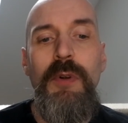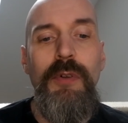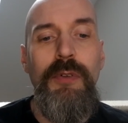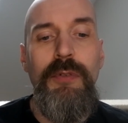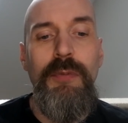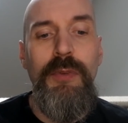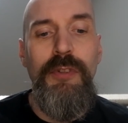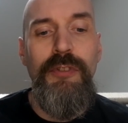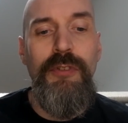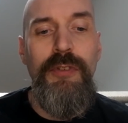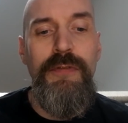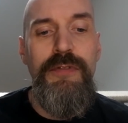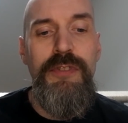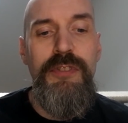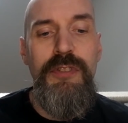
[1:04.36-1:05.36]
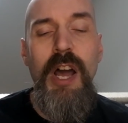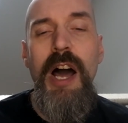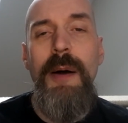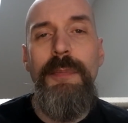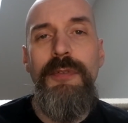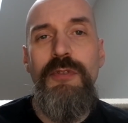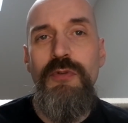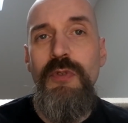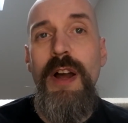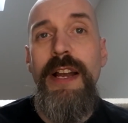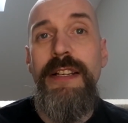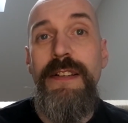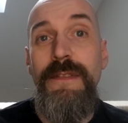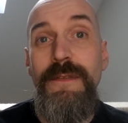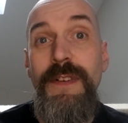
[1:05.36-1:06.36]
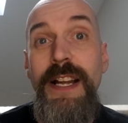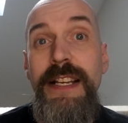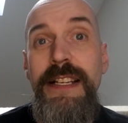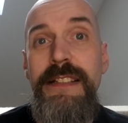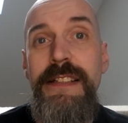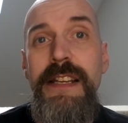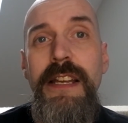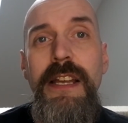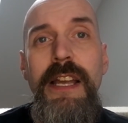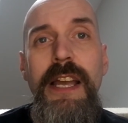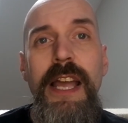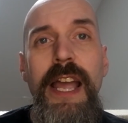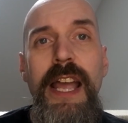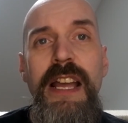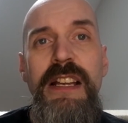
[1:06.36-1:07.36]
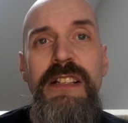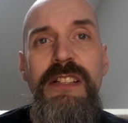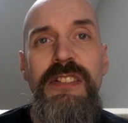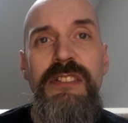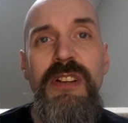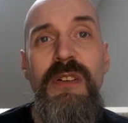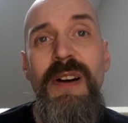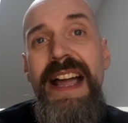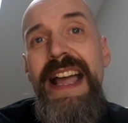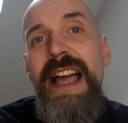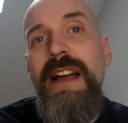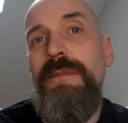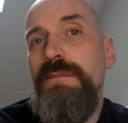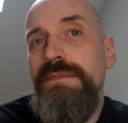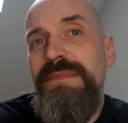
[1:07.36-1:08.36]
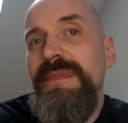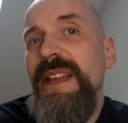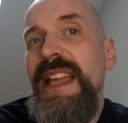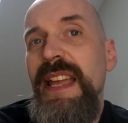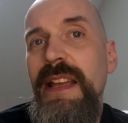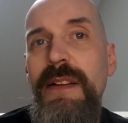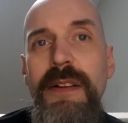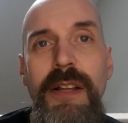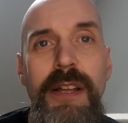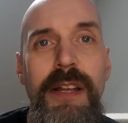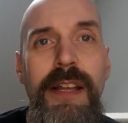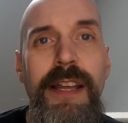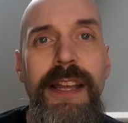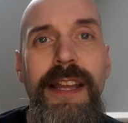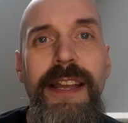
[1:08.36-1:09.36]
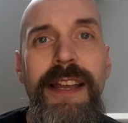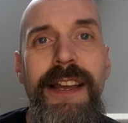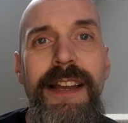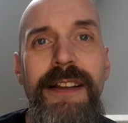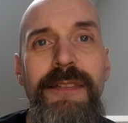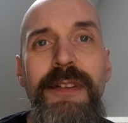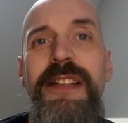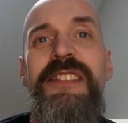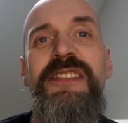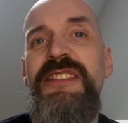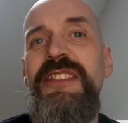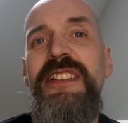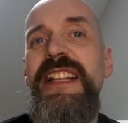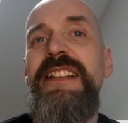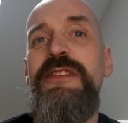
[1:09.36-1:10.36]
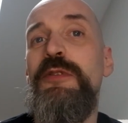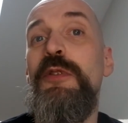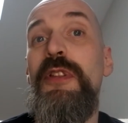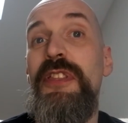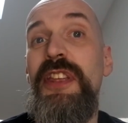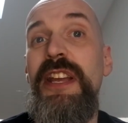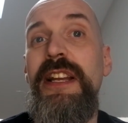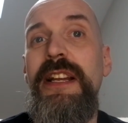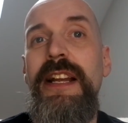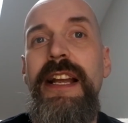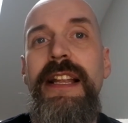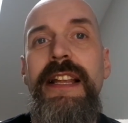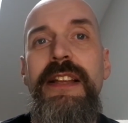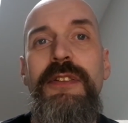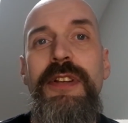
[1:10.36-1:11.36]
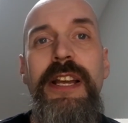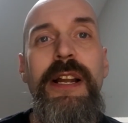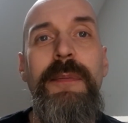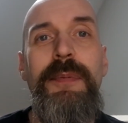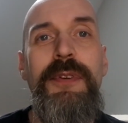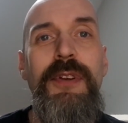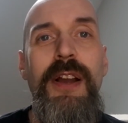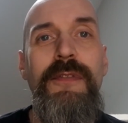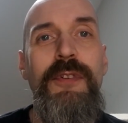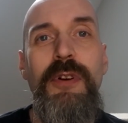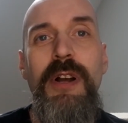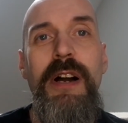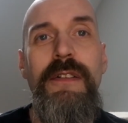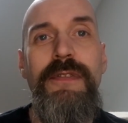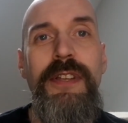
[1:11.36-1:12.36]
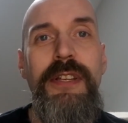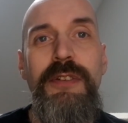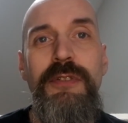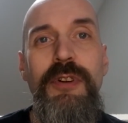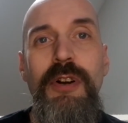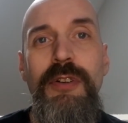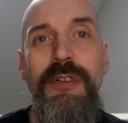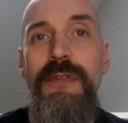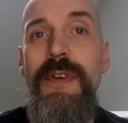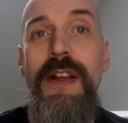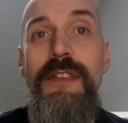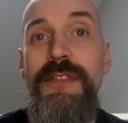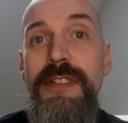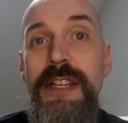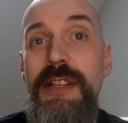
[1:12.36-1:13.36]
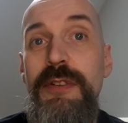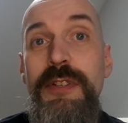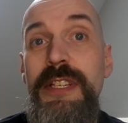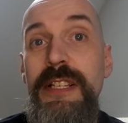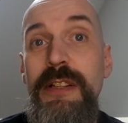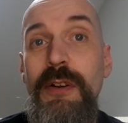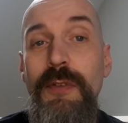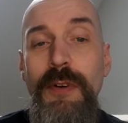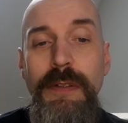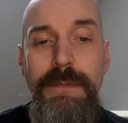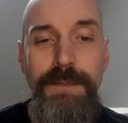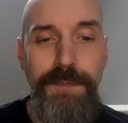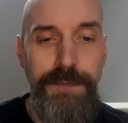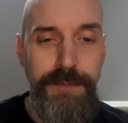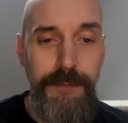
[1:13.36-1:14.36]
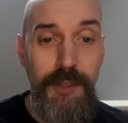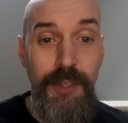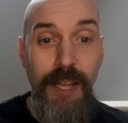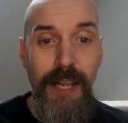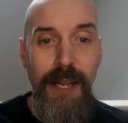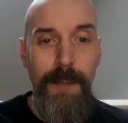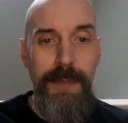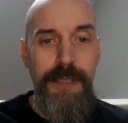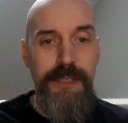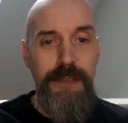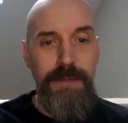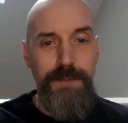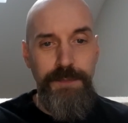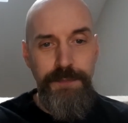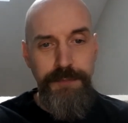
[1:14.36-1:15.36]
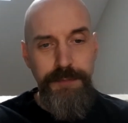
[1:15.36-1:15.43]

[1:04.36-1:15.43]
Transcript: will, will sort of stop trying to fight it and just go, ah, meh, eh, let's, let's do the thing. And then you get up and you have your coffee and you talk to your friends and then you keel over. So that happens.